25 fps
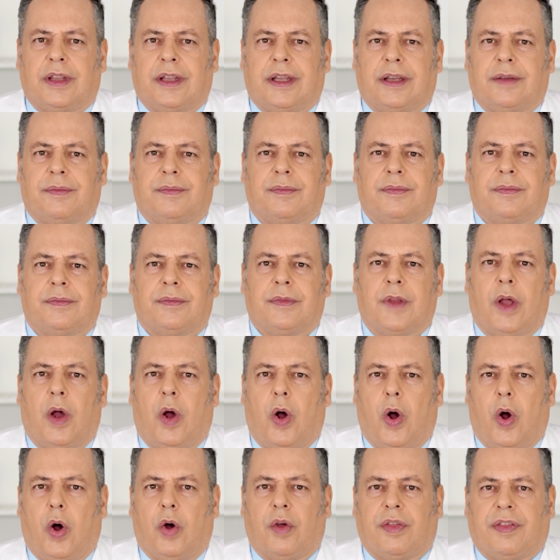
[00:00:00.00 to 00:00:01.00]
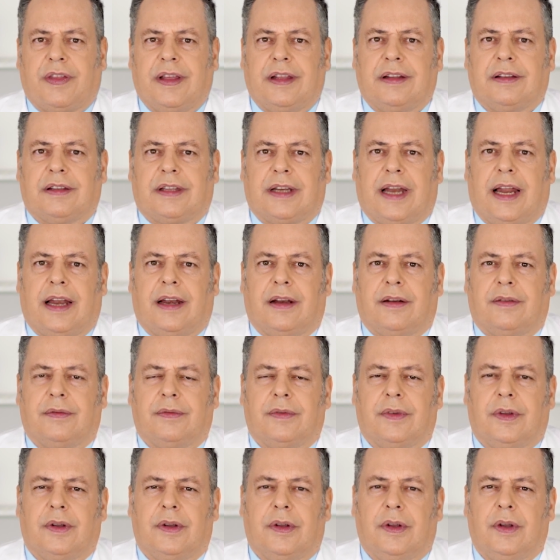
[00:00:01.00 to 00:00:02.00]
Potential benefits of a
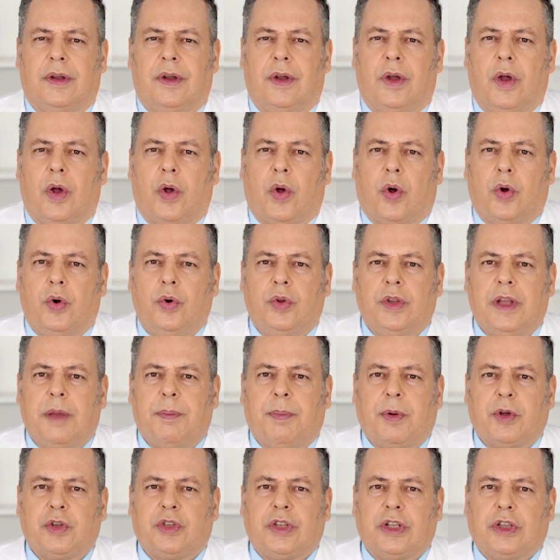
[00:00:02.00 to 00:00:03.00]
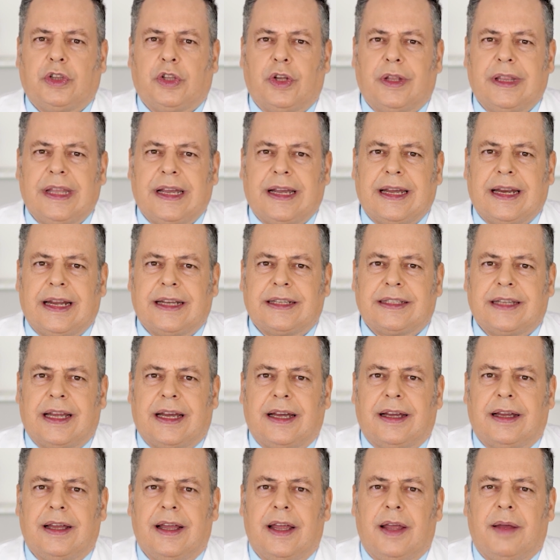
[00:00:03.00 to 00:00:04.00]
weight loss of around 10
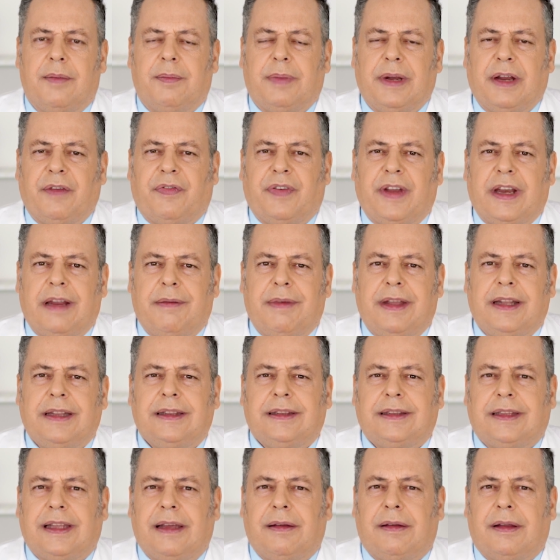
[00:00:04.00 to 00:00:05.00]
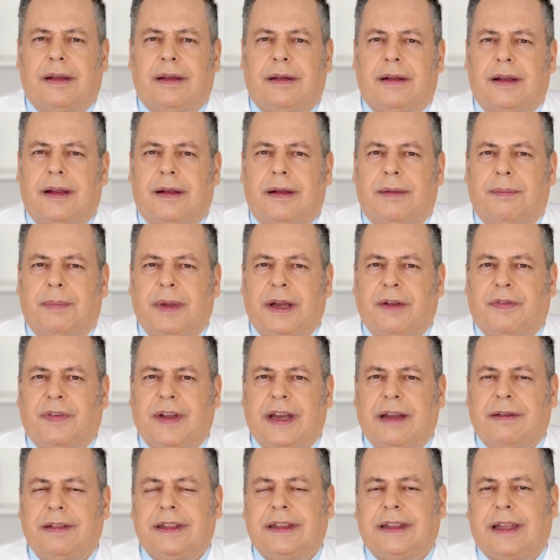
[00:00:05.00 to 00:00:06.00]
kilograms. Blood pressure.
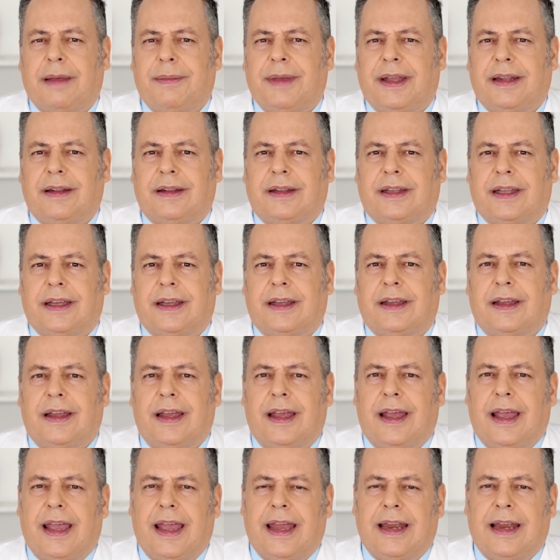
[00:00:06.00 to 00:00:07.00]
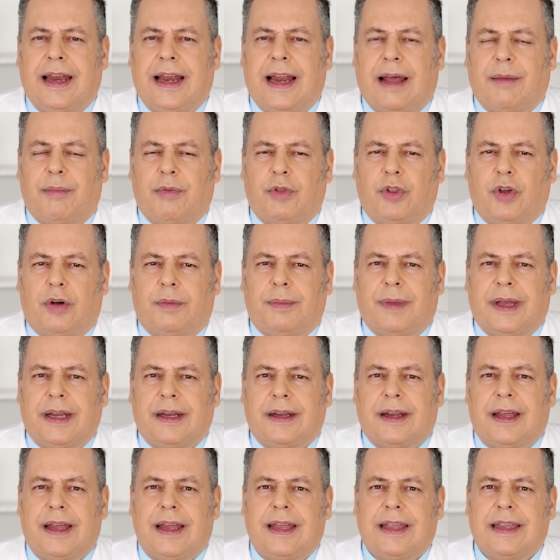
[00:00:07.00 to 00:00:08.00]
Decrease of 10
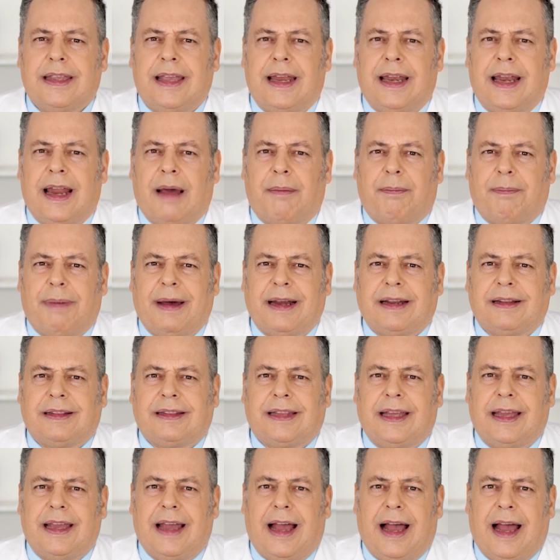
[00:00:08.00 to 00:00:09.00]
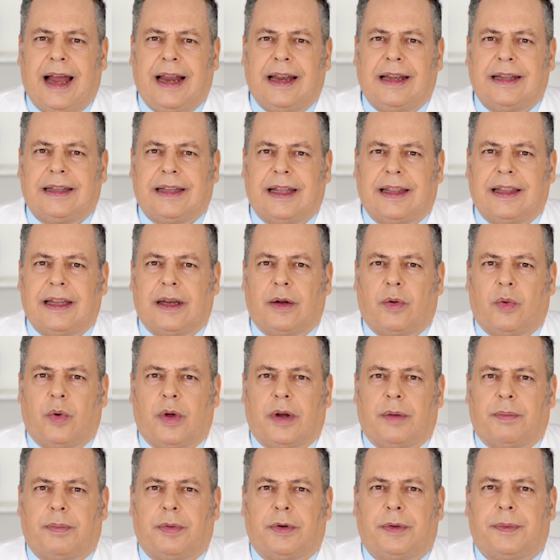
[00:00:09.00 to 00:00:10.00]
milligrams mercury in systolic
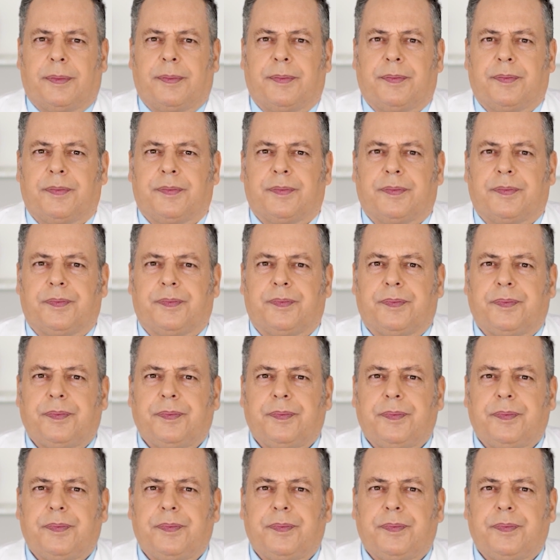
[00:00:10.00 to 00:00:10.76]
blood pressure.